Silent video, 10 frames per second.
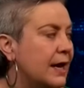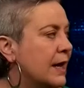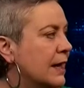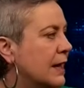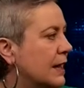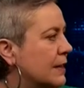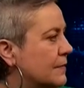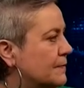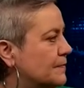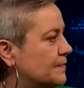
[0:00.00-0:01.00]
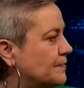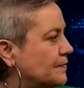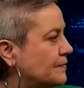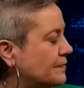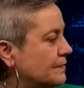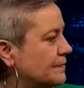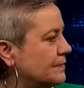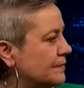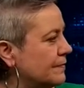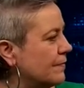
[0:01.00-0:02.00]

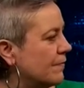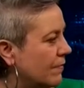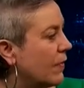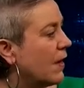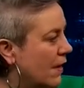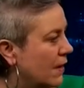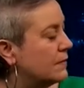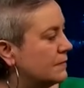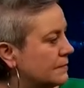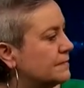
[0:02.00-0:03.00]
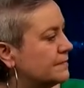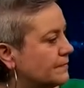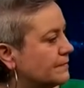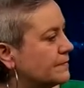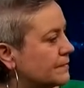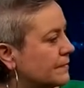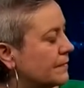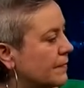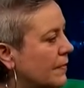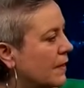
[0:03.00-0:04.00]

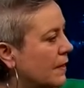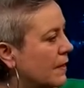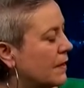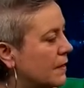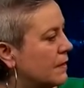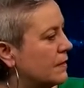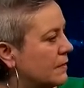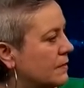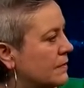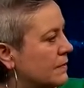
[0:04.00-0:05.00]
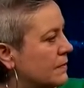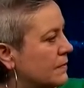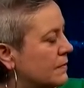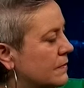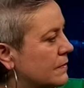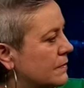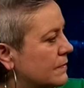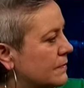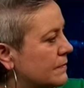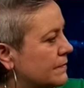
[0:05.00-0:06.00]

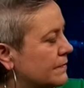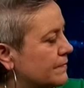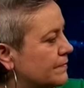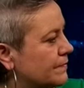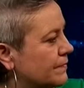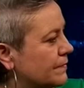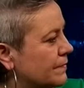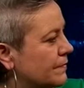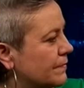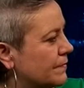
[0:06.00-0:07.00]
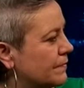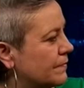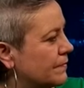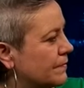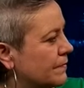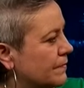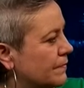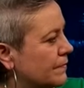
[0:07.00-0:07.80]
The person shown says nothing.